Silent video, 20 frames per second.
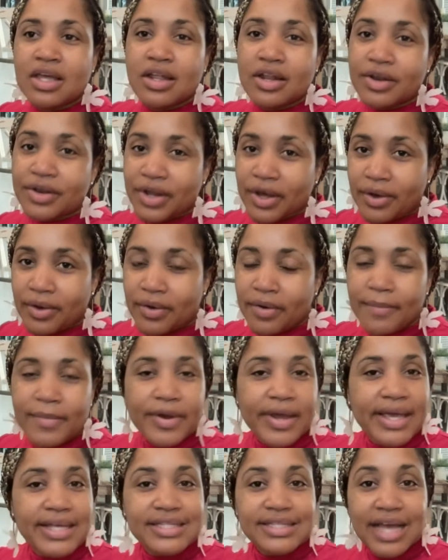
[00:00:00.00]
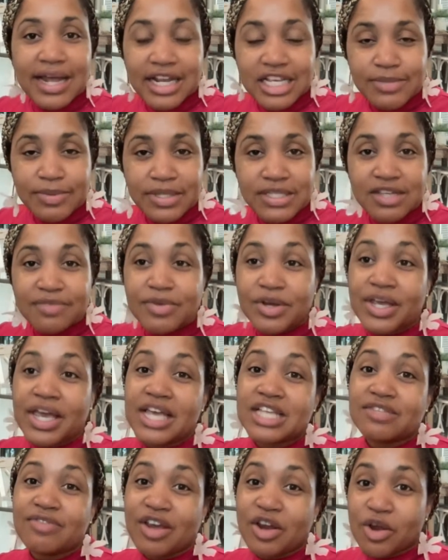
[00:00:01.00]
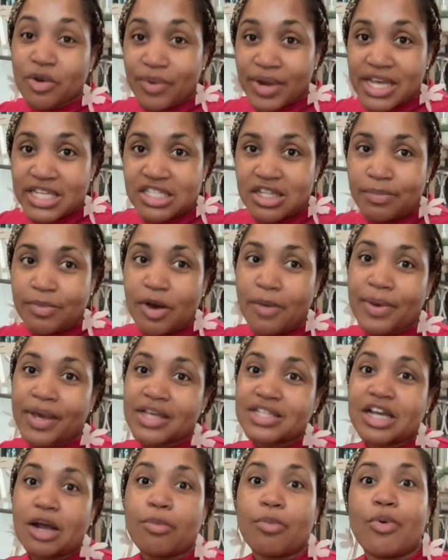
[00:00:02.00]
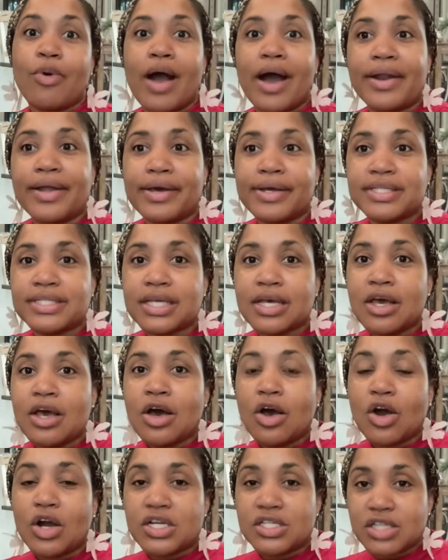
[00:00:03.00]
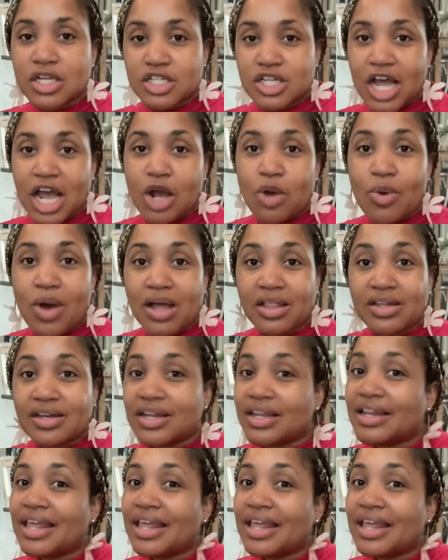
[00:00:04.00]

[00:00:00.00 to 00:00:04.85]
No, Mary Kay is not expensive. Mary Kay is very reasonable because our products are such high quality.